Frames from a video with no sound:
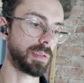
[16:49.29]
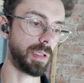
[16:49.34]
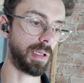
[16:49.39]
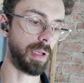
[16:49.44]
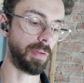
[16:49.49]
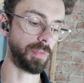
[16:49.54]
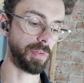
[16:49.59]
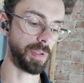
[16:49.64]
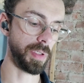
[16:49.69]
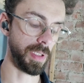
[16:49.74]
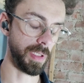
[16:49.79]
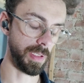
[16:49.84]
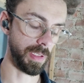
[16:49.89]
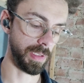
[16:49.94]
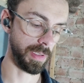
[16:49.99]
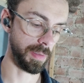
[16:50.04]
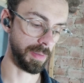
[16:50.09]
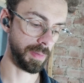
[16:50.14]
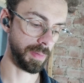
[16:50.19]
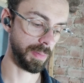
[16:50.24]
having
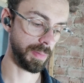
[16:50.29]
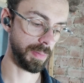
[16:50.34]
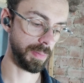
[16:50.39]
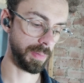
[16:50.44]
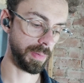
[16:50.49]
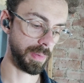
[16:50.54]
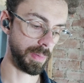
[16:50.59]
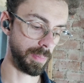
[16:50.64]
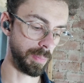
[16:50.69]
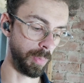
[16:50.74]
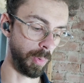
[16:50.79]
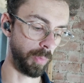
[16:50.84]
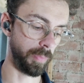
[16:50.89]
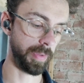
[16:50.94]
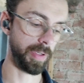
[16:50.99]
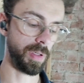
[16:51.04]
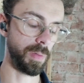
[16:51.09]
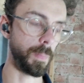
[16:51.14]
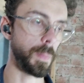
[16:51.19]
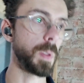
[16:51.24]
more of a
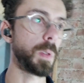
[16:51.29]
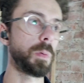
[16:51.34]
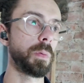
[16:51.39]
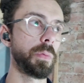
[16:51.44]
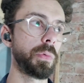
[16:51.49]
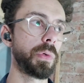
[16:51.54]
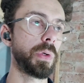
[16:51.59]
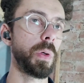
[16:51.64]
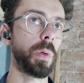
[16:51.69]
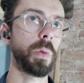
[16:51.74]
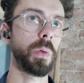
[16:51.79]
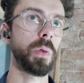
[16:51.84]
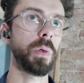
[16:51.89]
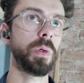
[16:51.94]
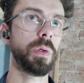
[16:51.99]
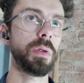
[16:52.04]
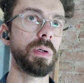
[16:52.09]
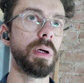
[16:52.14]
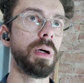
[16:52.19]
communal core.